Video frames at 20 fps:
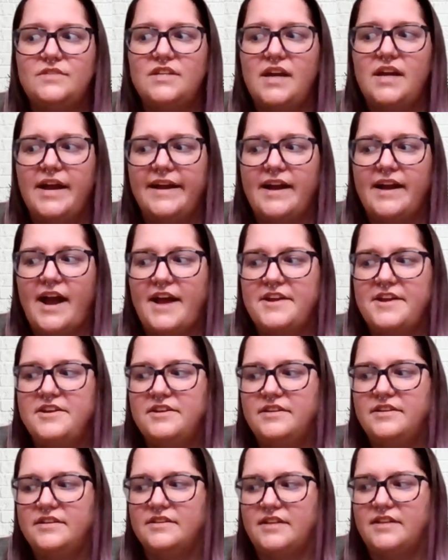I kind
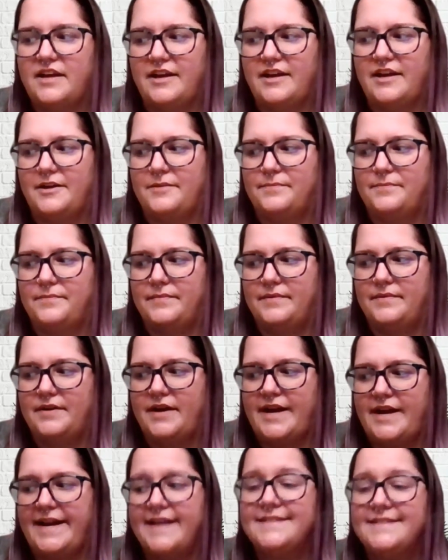of
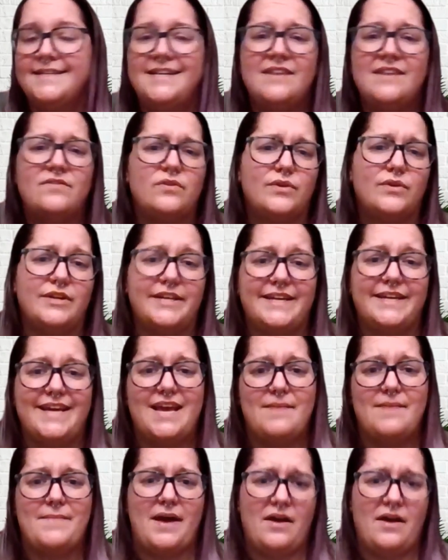I guess I never really
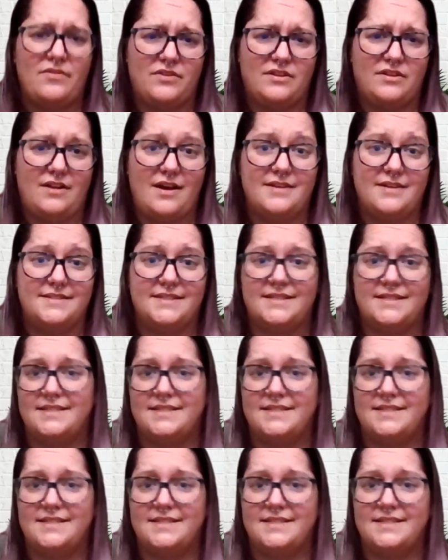came out of the closet,